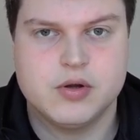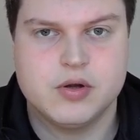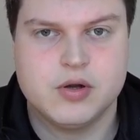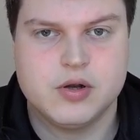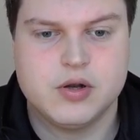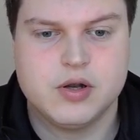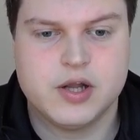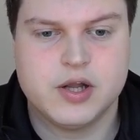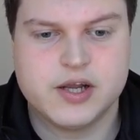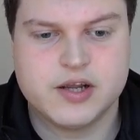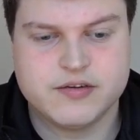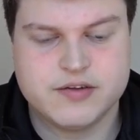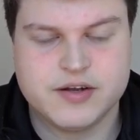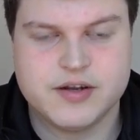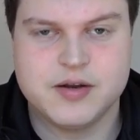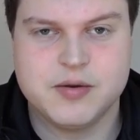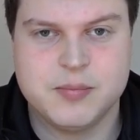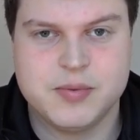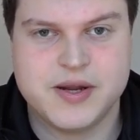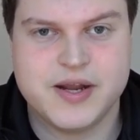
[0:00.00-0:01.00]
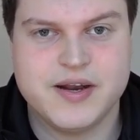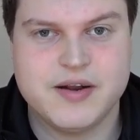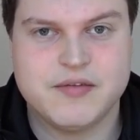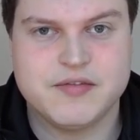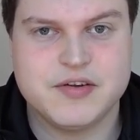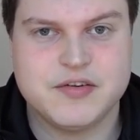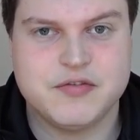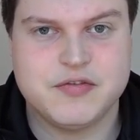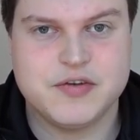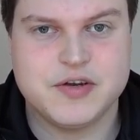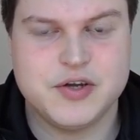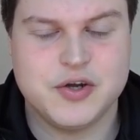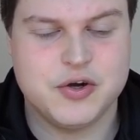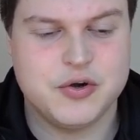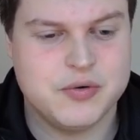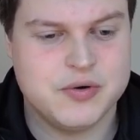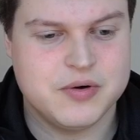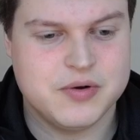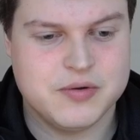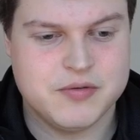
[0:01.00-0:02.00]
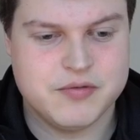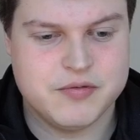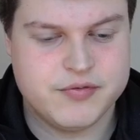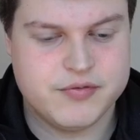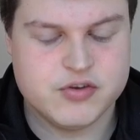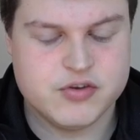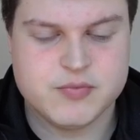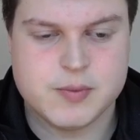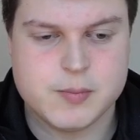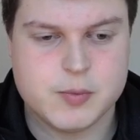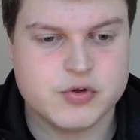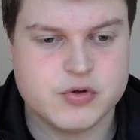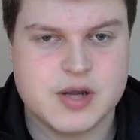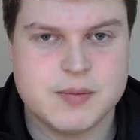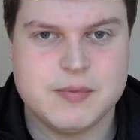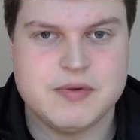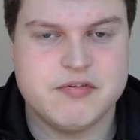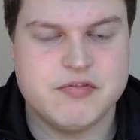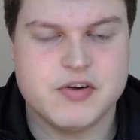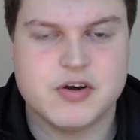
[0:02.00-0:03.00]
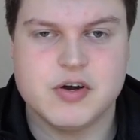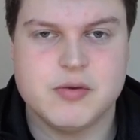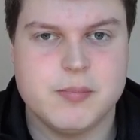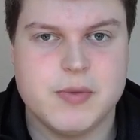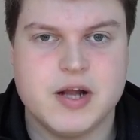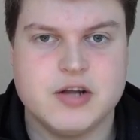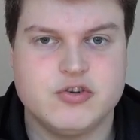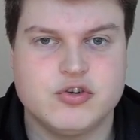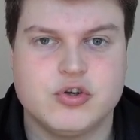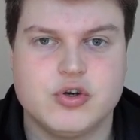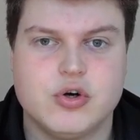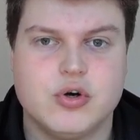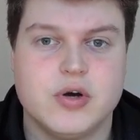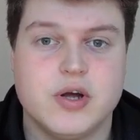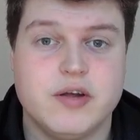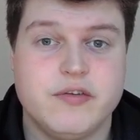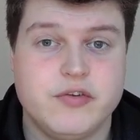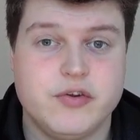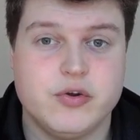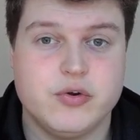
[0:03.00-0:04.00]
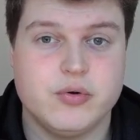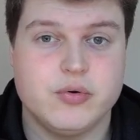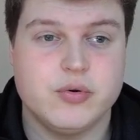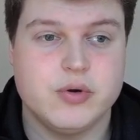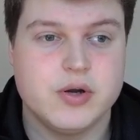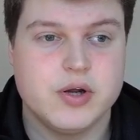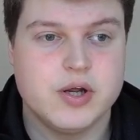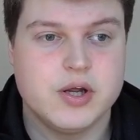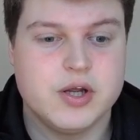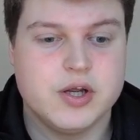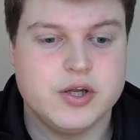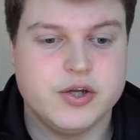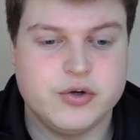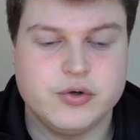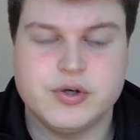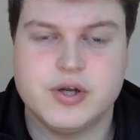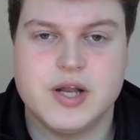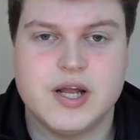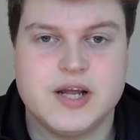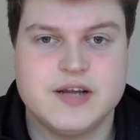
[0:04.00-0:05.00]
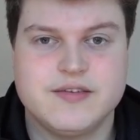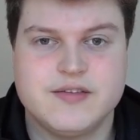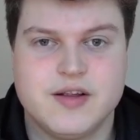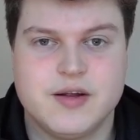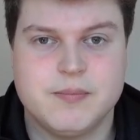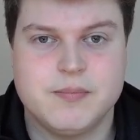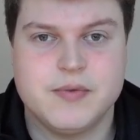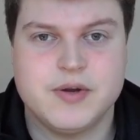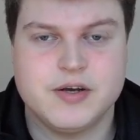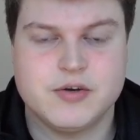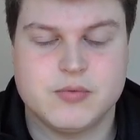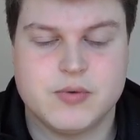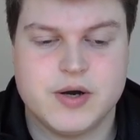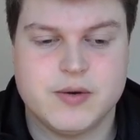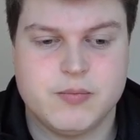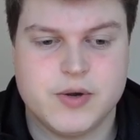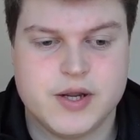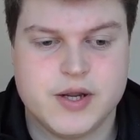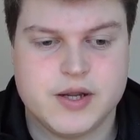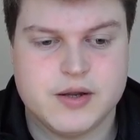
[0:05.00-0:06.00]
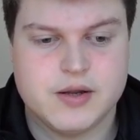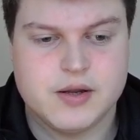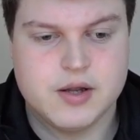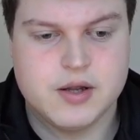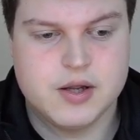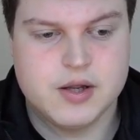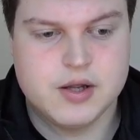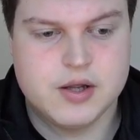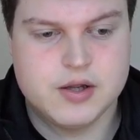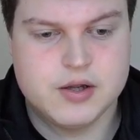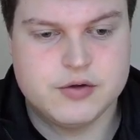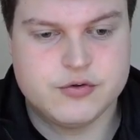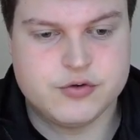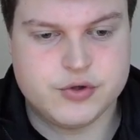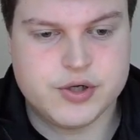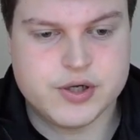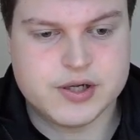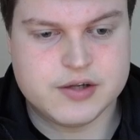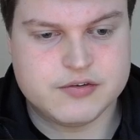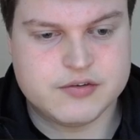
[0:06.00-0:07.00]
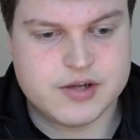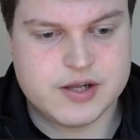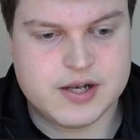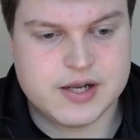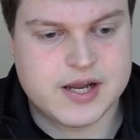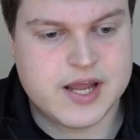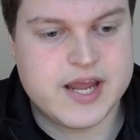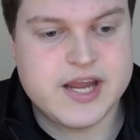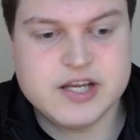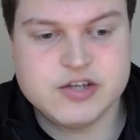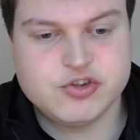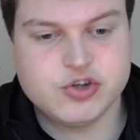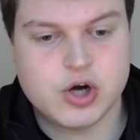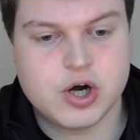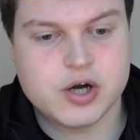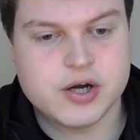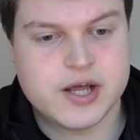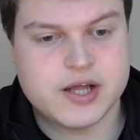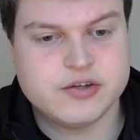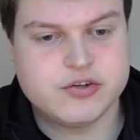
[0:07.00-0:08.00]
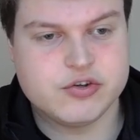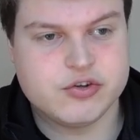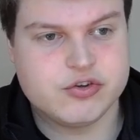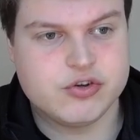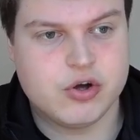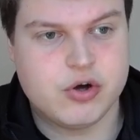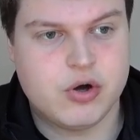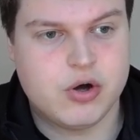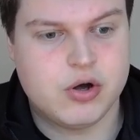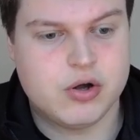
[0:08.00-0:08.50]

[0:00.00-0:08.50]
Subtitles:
Like I said at the beginning of this video, voice memos can be very magical if you utilize them in the right way. So you can say like, "Hey John, I just saw